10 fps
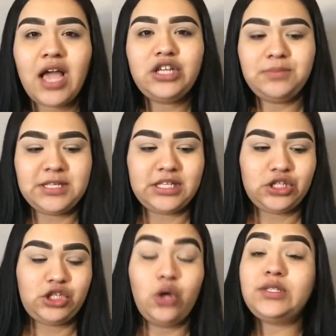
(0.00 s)
I just miss
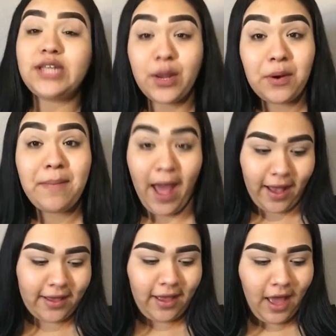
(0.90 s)
it. So today we're
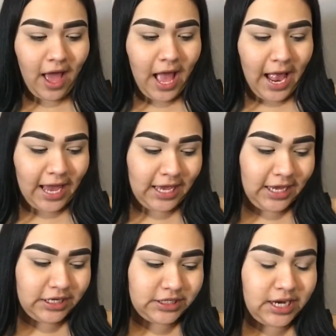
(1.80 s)
back.
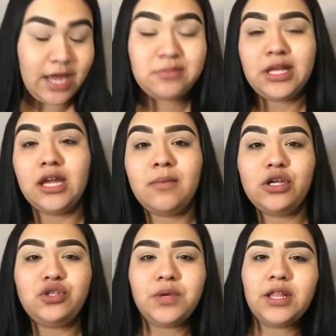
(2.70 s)
And today I'm thinking
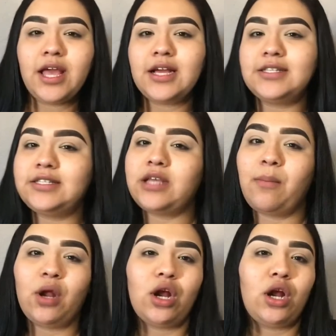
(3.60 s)
about doing like a
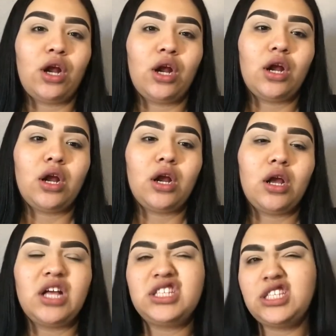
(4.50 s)

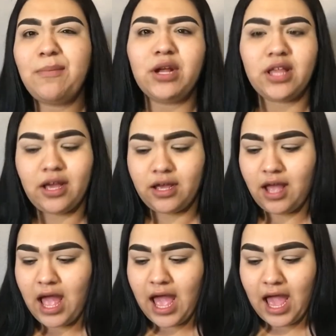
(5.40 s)
summer look.
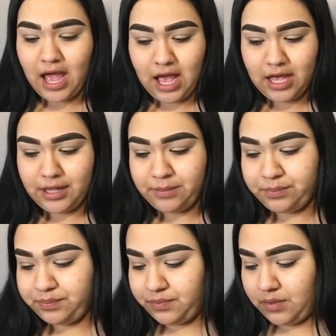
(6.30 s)

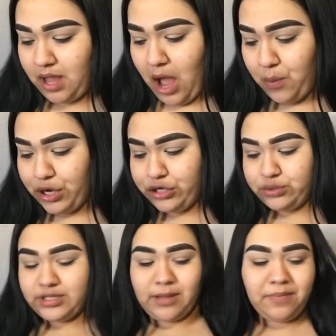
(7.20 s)
I want to
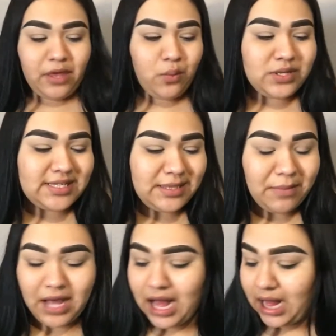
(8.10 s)
do something with
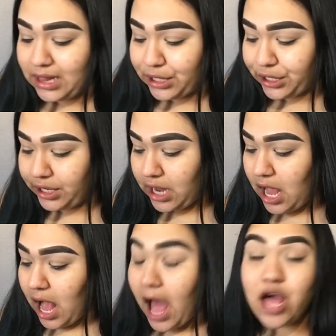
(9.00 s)
some color.
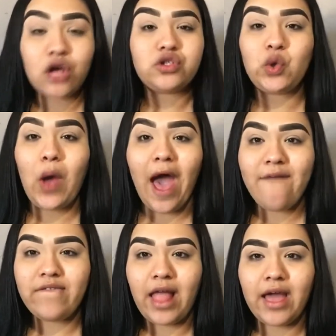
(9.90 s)
I also
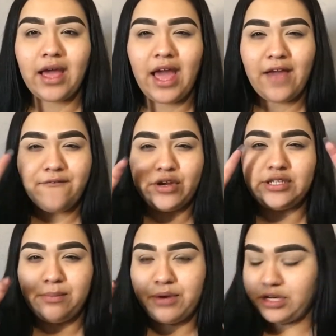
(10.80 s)
have like a
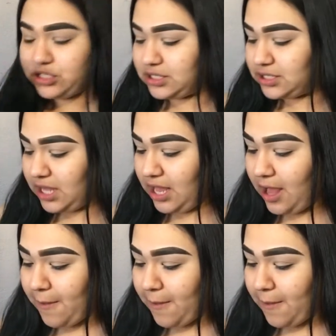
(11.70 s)
first impressions thing.